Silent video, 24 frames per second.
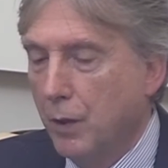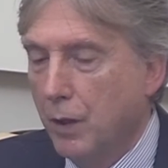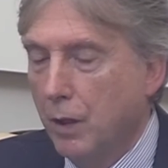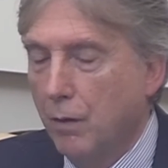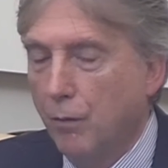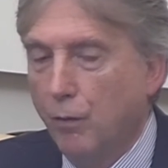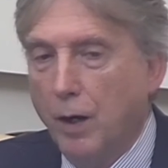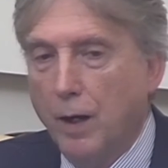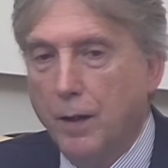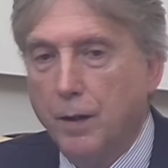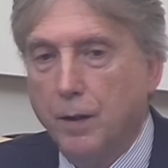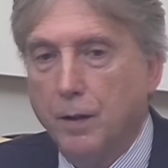
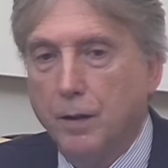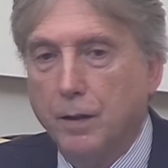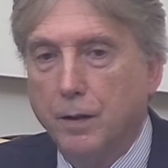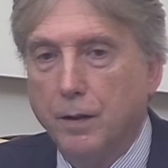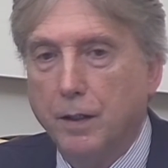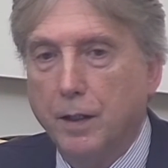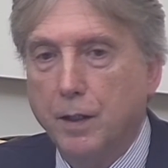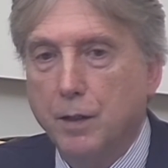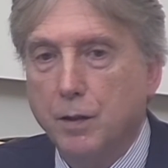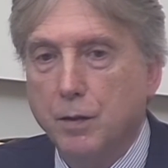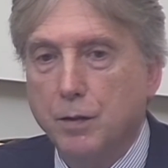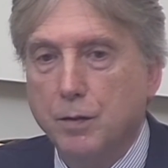Rather,
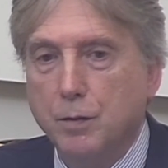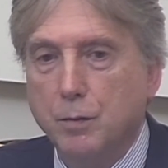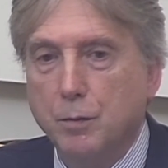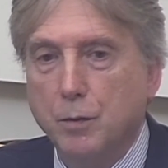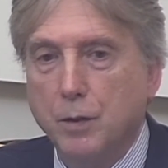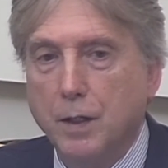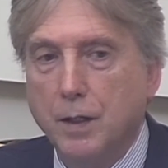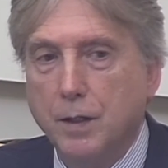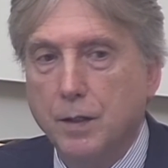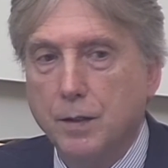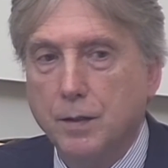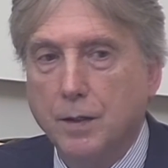
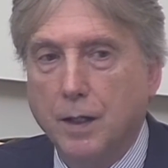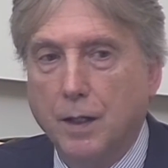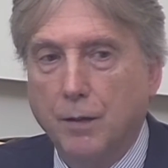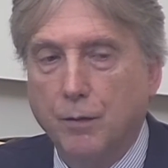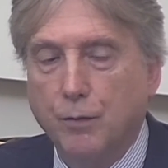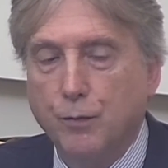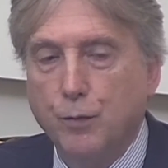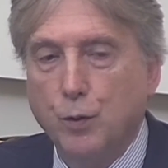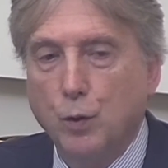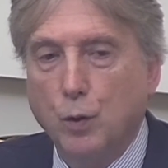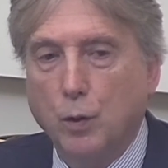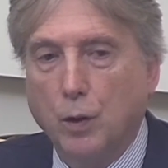it's that
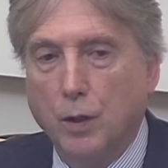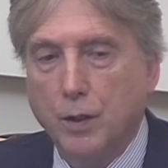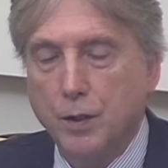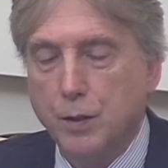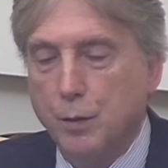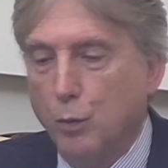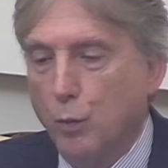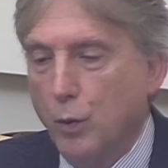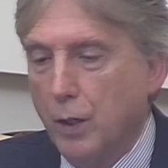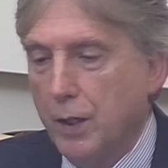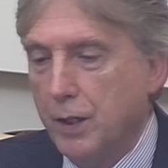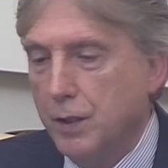food loss
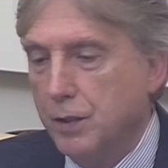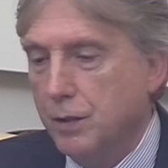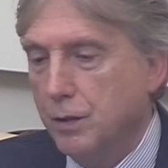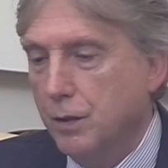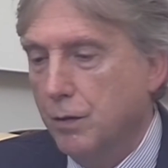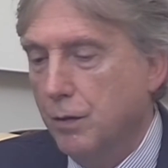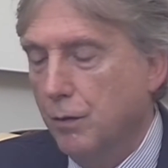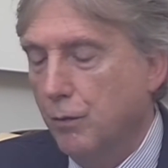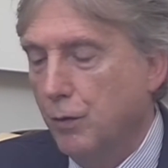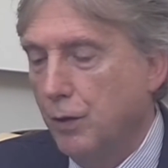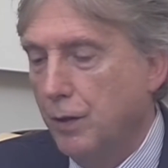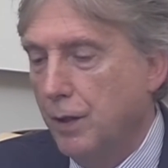and
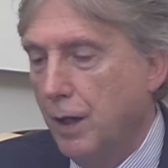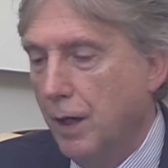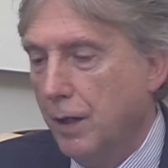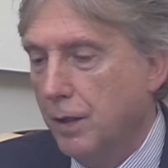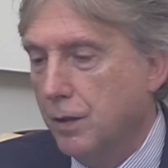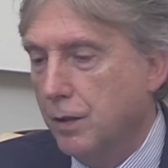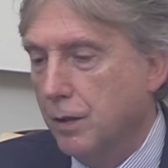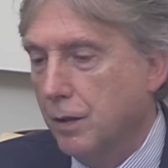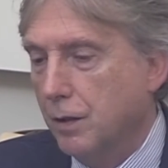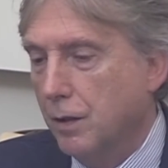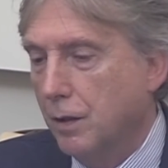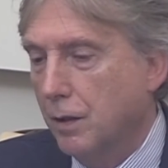waste
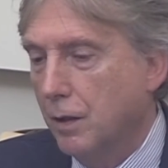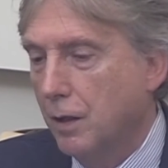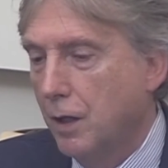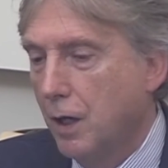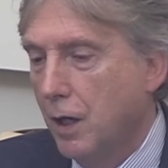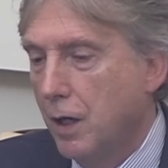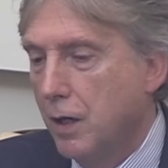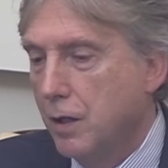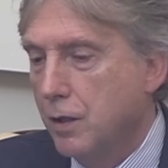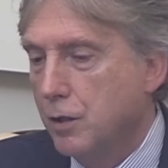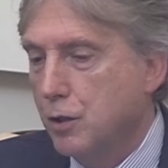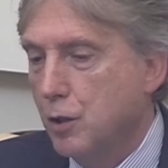reduction
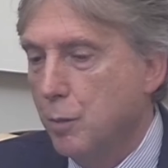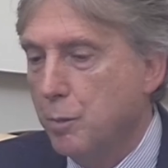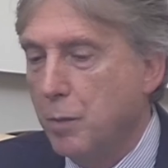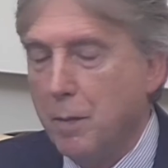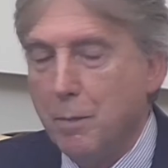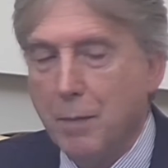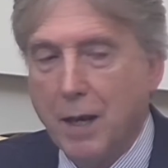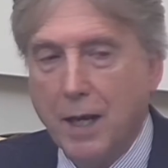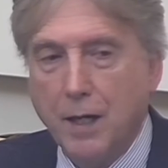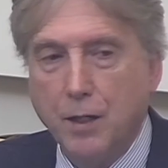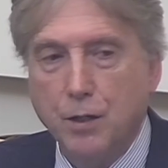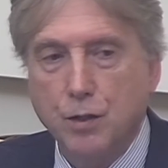should be
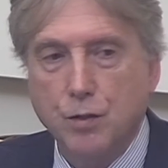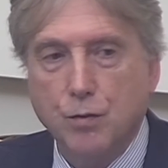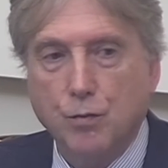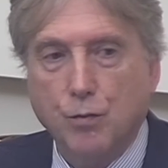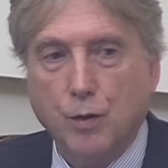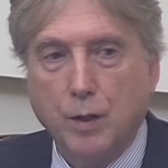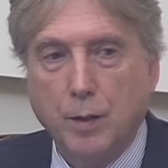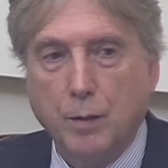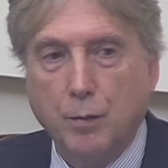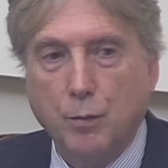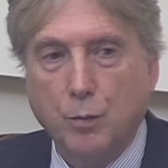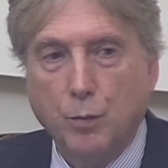
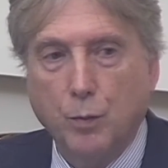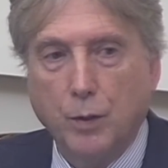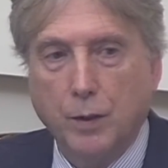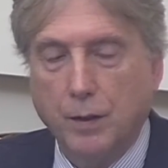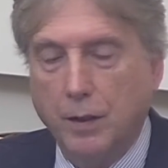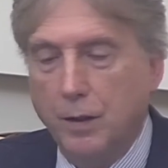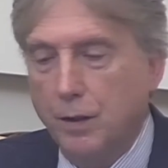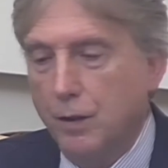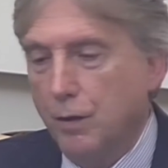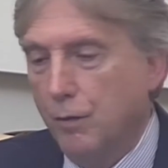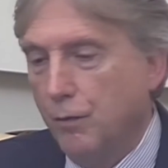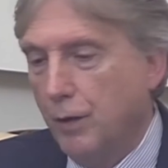mainstreamed with
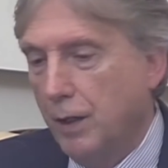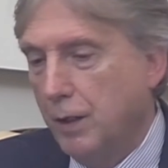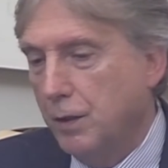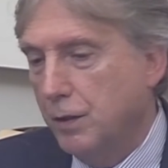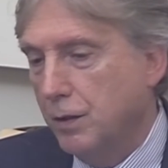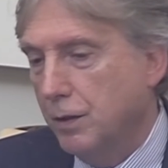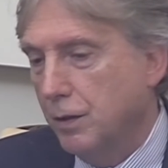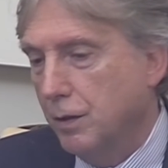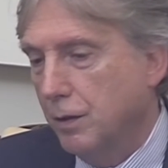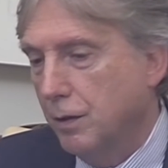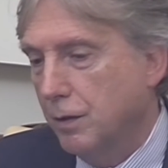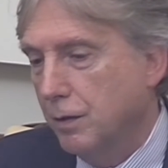
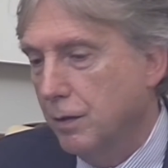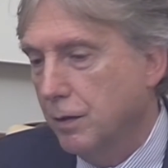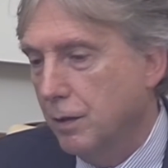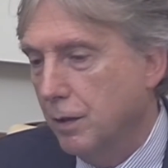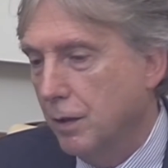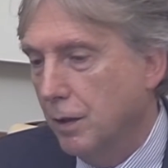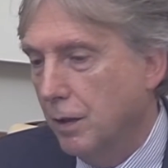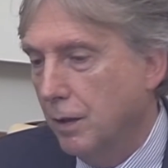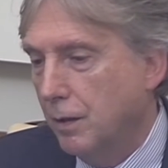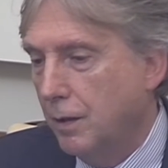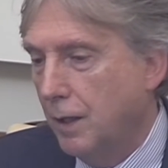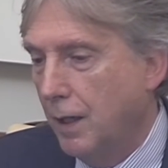interventions
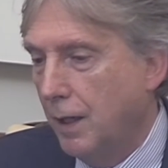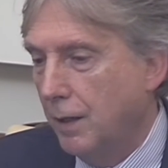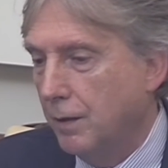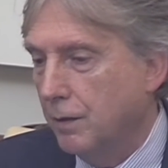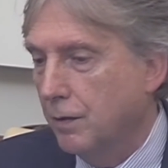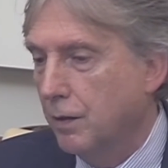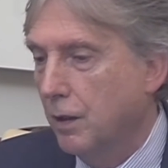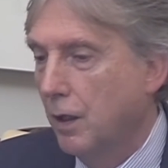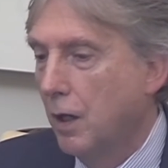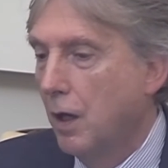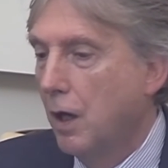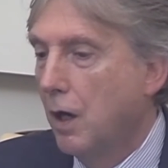
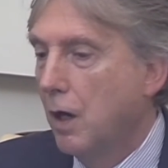that